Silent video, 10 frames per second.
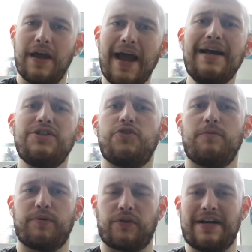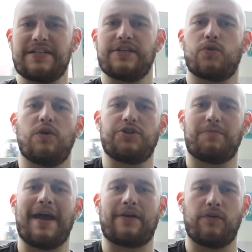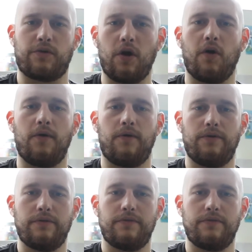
as you're progressing towards your macro goal,